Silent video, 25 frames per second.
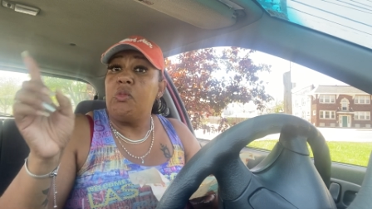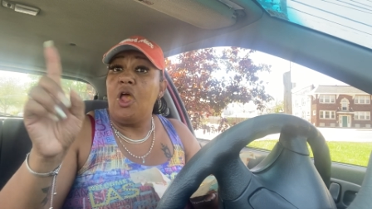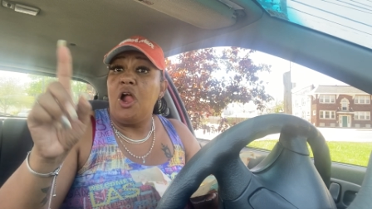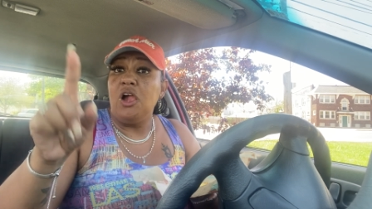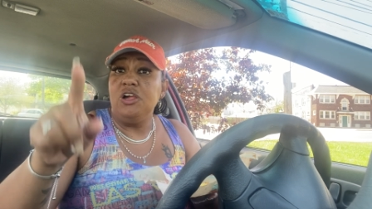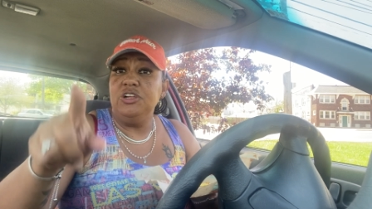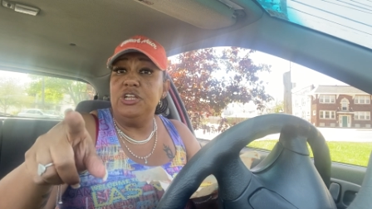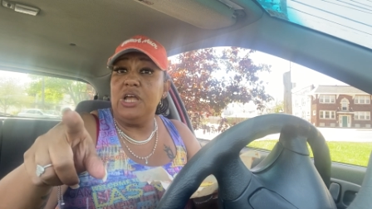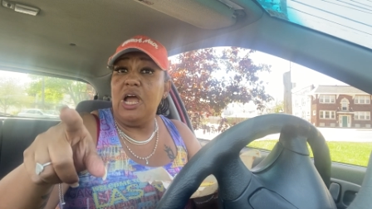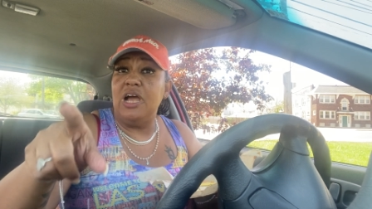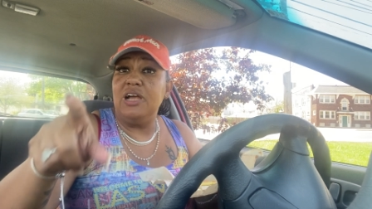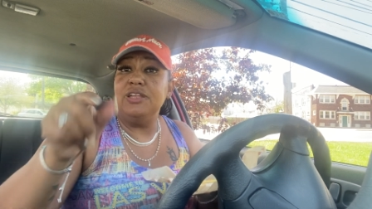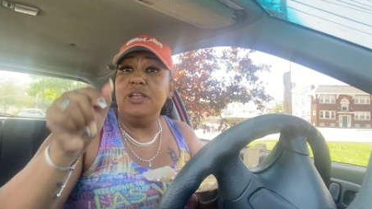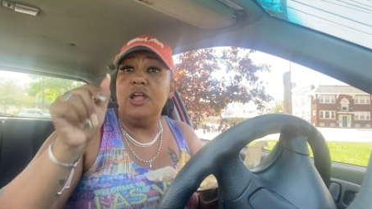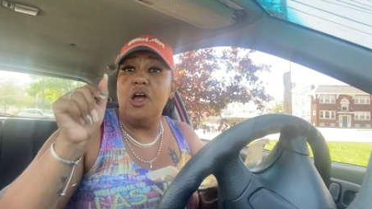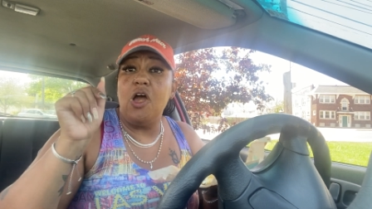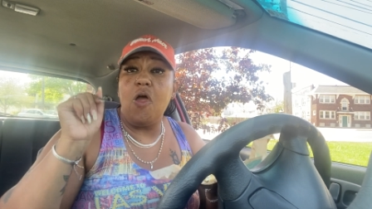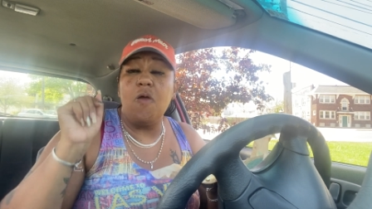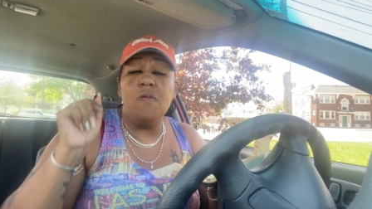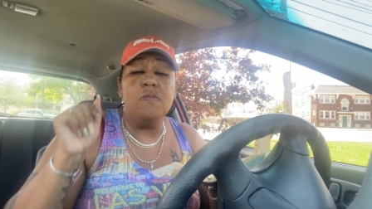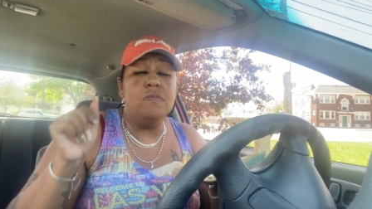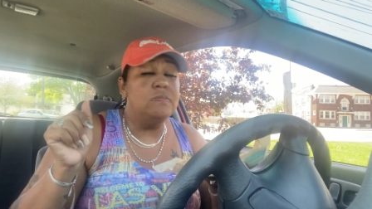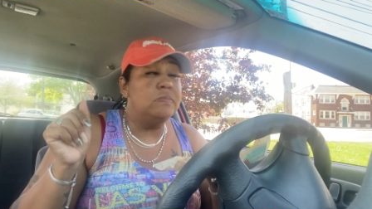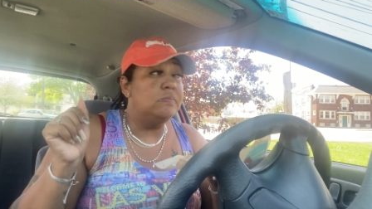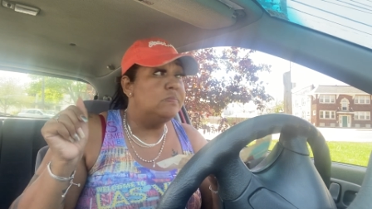Y'all
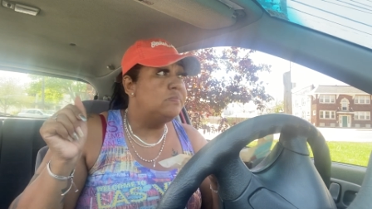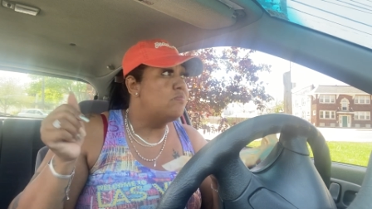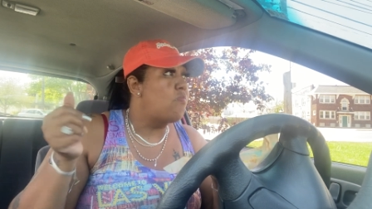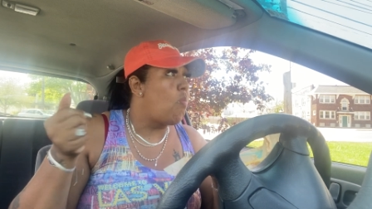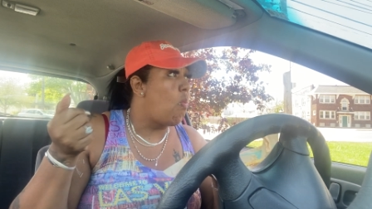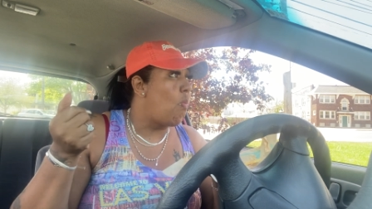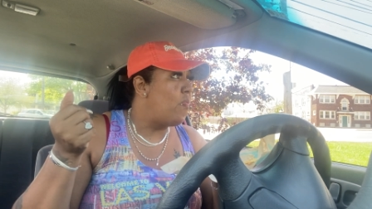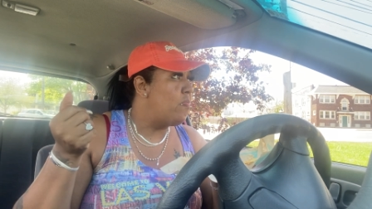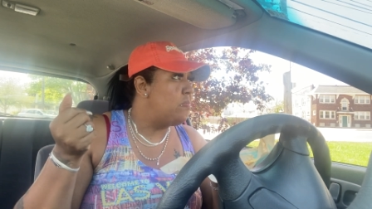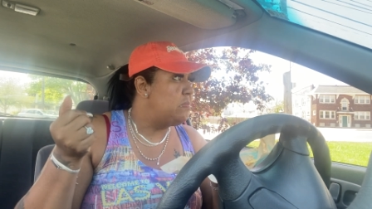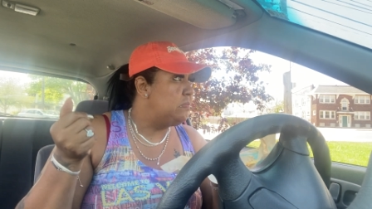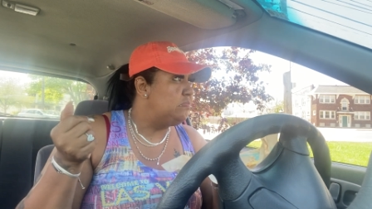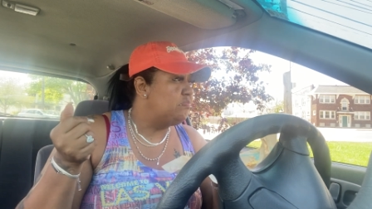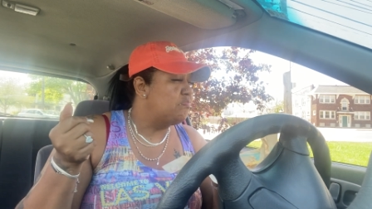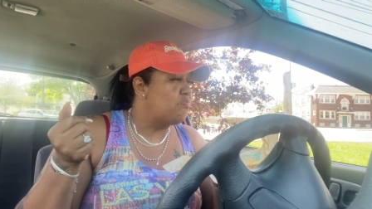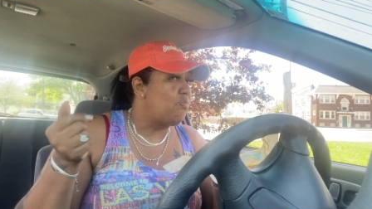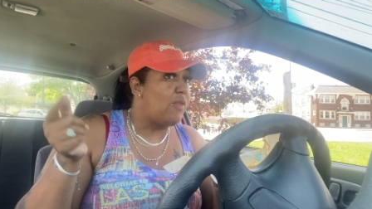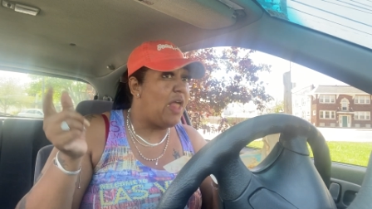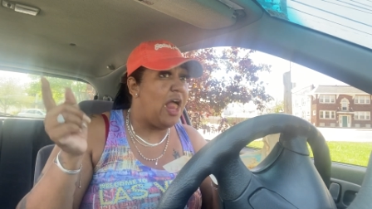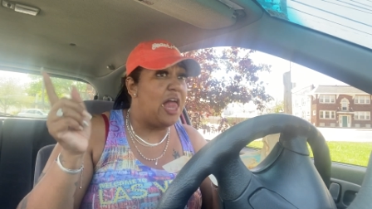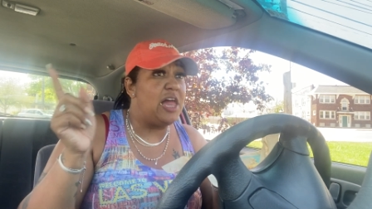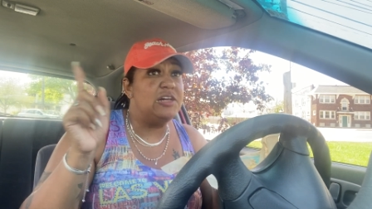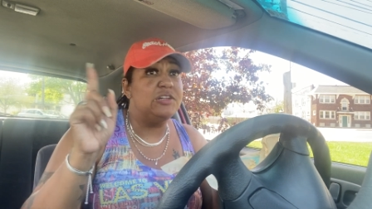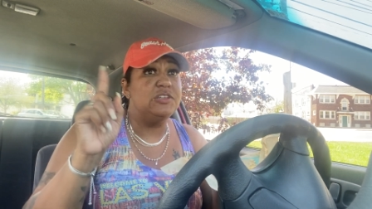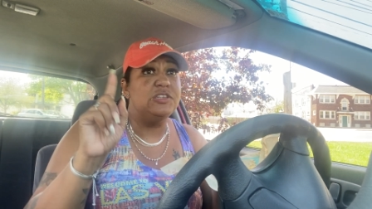know,
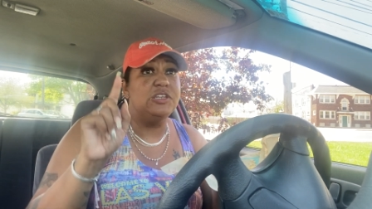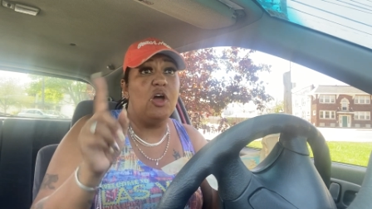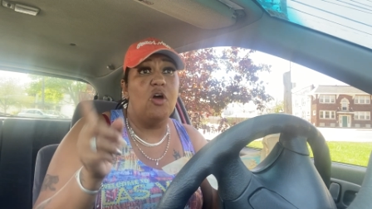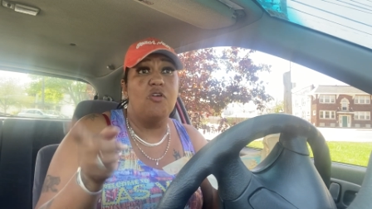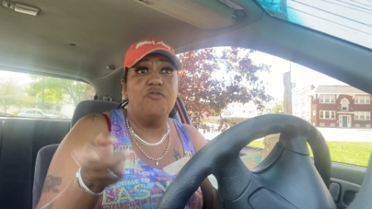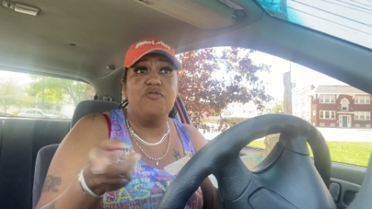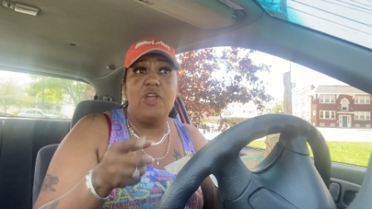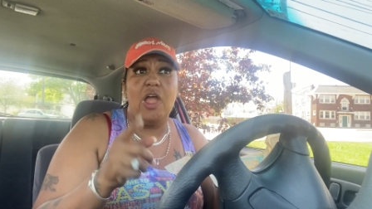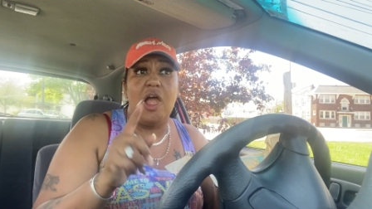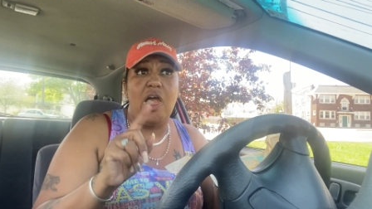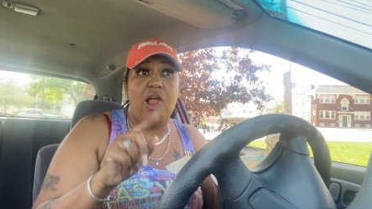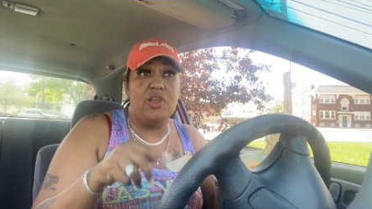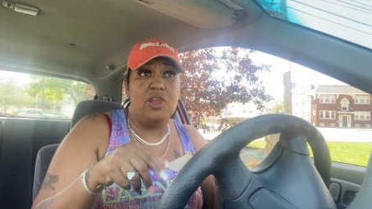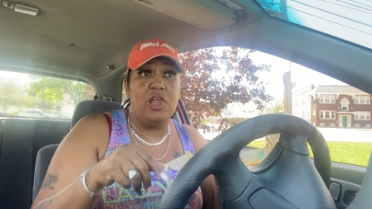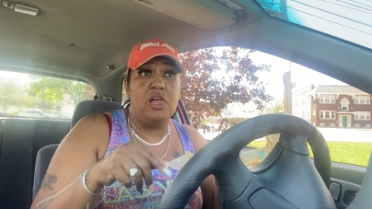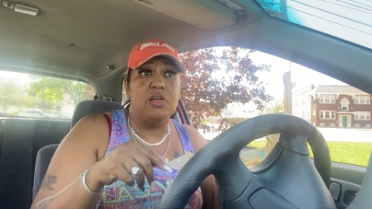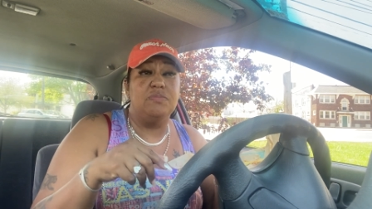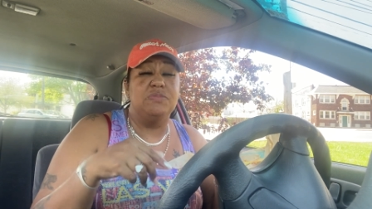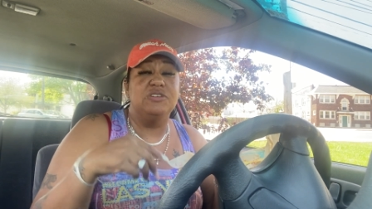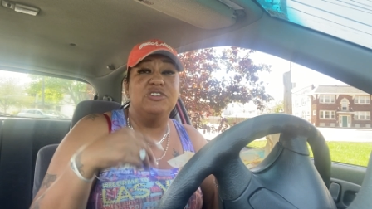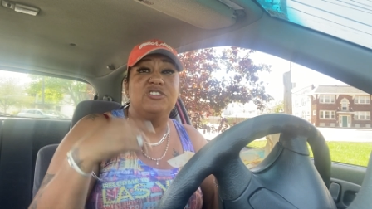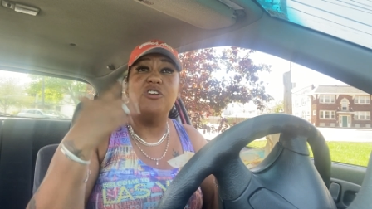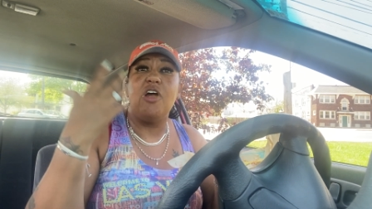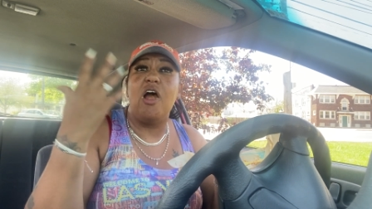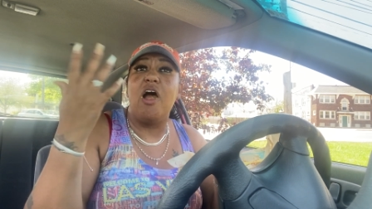I don't know if y'all know,
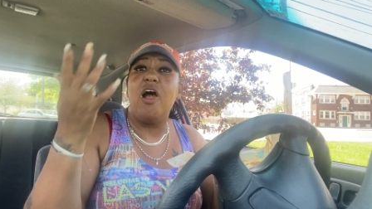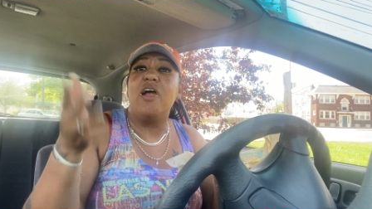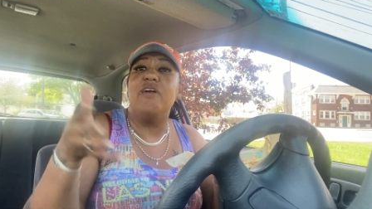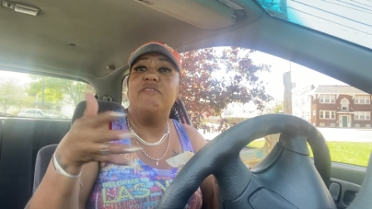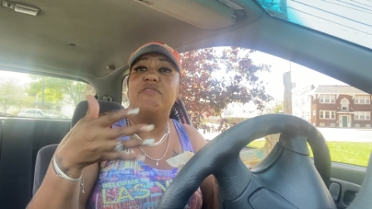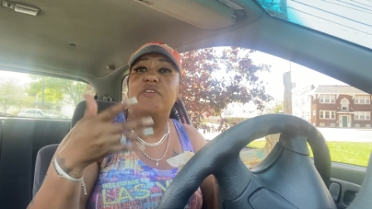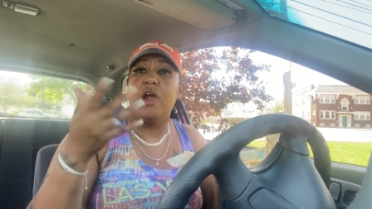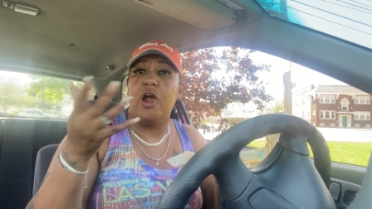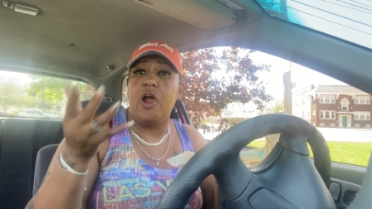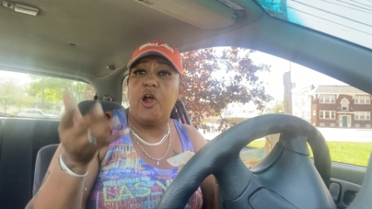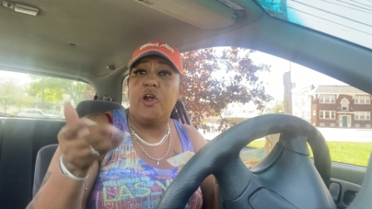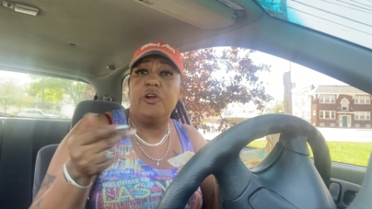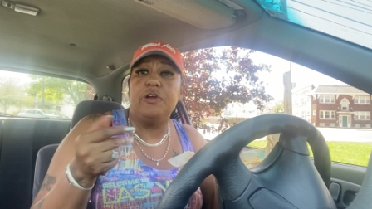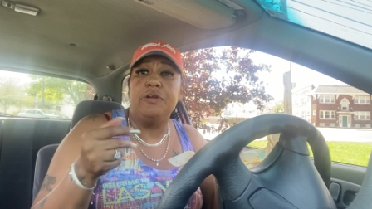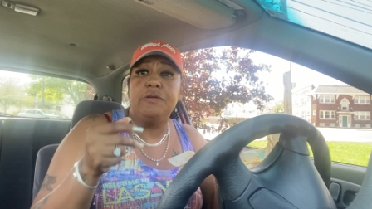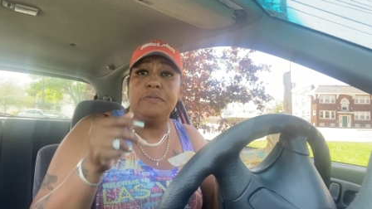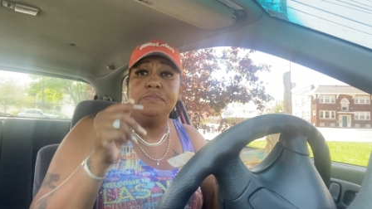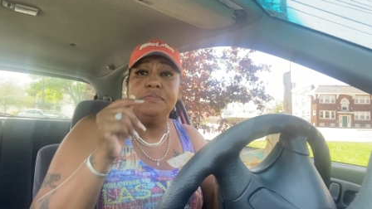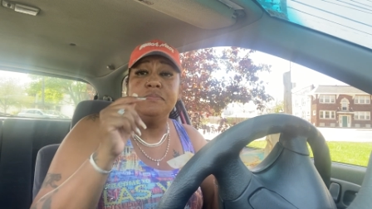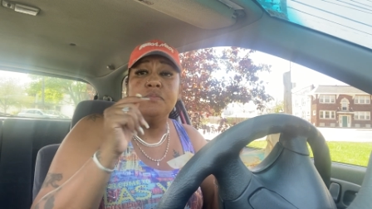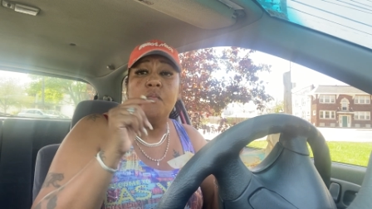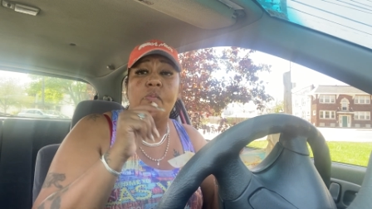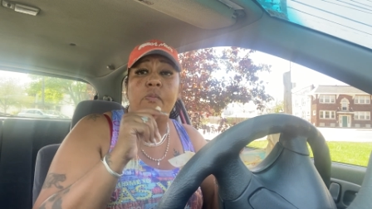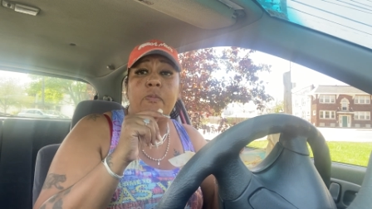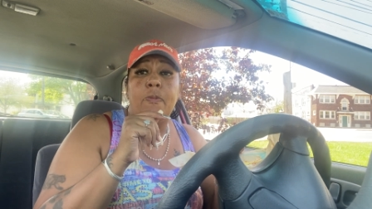but y'all ever heard
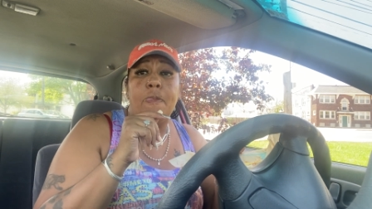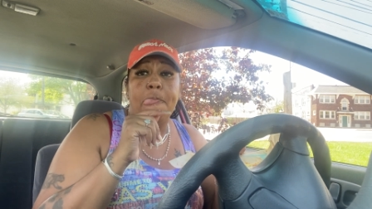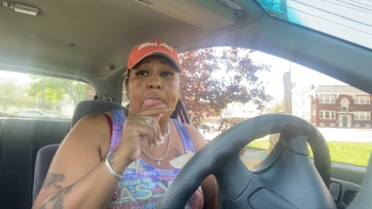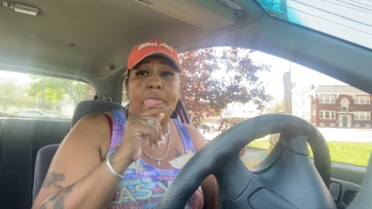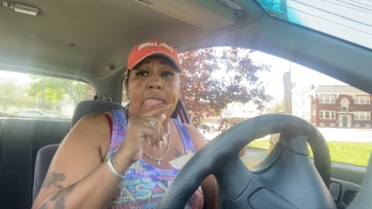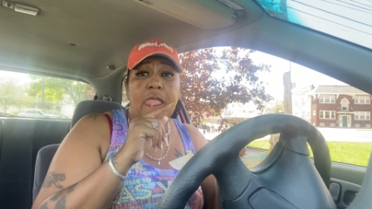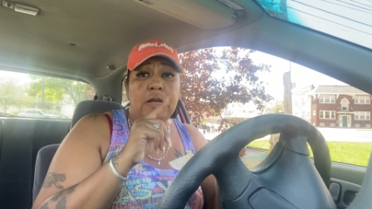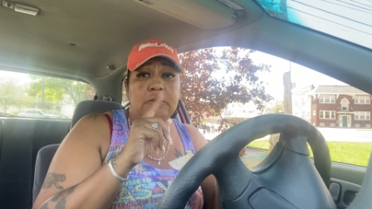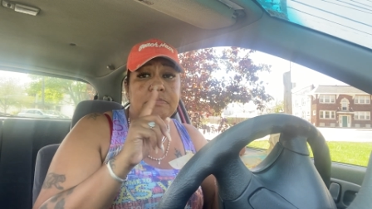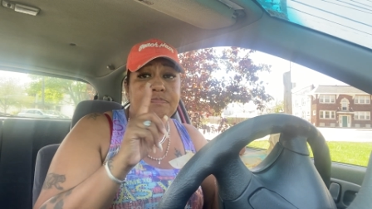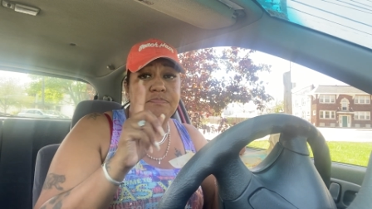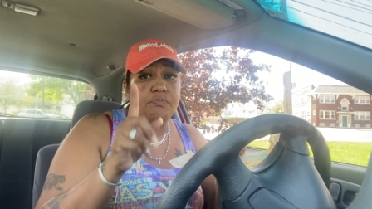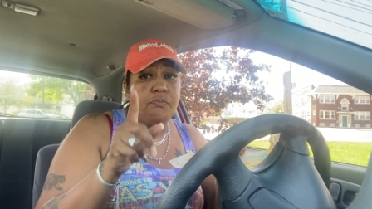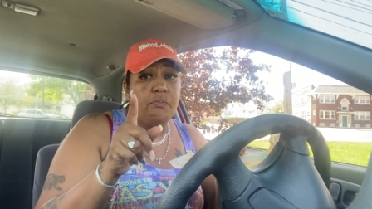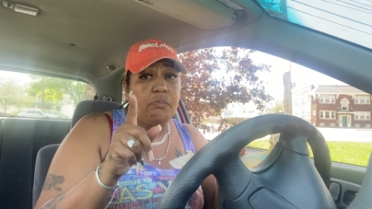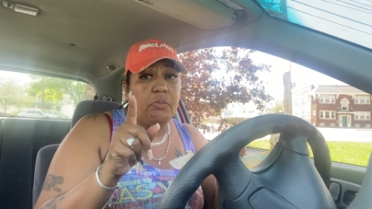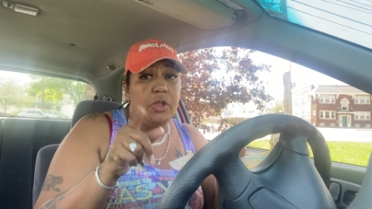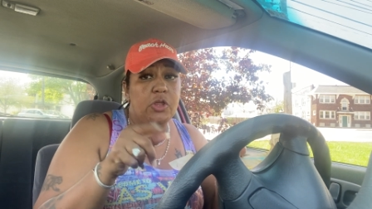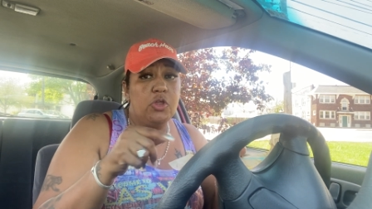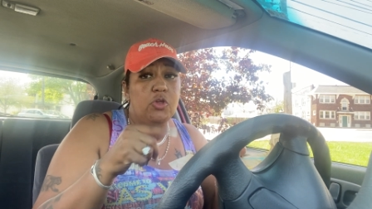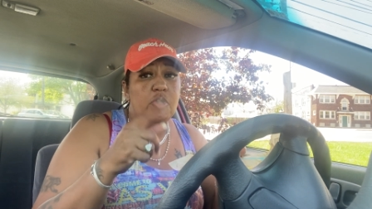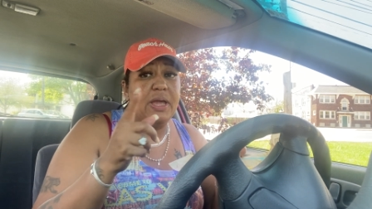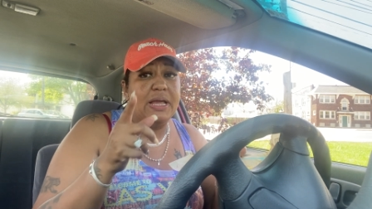you